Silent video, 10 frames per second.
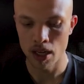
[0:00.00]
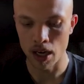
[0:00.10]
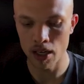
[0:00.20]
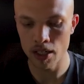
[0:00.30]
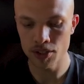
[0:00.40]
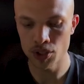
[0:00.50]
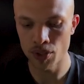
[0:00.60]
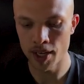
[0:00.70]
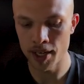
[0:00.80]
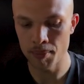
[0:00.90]
I like to
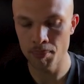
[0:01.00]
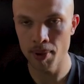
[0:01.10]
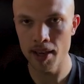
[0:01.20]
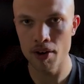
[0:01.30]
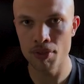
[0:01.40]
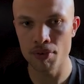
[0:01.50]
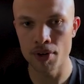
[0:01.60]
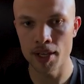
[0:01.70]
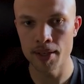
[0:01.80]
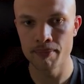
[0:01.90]
trade
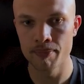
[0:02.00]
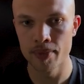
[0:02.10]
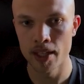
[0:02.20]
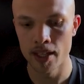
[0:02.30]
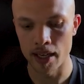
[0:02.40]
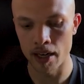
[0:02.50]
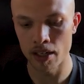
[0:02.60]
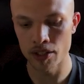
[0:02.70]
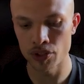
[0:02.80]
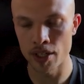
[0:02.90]
P03 and I
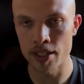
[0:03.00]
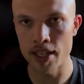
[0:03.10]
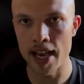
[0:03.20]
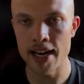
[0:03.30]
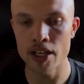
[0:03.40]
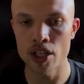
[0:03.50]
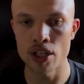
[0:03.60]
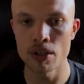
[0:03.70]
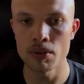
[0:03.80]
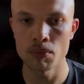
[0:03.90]
like to trade
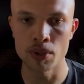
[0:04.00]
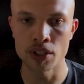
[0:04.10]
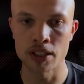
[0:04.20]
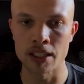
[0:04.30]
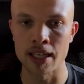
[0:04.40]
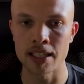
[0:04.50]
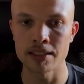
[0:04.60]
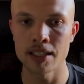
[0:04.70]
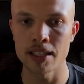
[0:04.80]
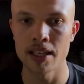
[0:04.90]
NQ, which is the
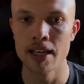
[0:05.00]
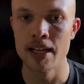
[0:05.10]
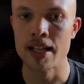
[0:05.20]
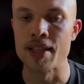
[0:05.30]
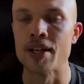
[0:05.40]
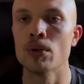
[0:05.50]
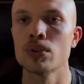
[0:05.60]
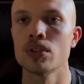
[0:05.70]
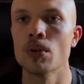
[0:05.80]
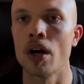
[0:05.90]
NASDAQ, and
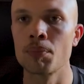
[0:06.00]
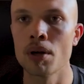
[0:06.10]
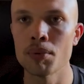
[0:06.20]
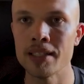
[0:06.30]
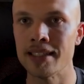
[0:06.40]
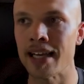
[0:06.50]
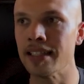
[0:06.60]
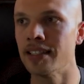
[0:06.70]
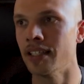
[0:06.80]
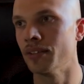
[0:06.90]
also I'll probably
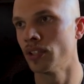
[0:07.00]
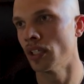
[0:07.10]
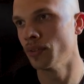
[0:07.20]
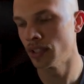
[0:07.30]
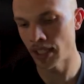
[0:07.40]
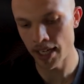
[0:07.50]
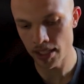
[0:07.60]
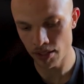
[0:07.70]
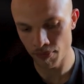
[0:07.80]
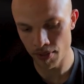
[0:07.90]
date it. So today
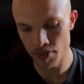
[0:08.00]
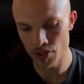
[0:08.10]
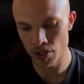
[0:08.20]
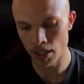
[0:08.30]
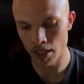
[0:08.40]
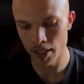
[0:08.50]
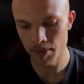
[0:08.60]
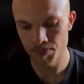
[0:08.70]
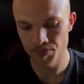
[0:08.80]
is the 5th of July.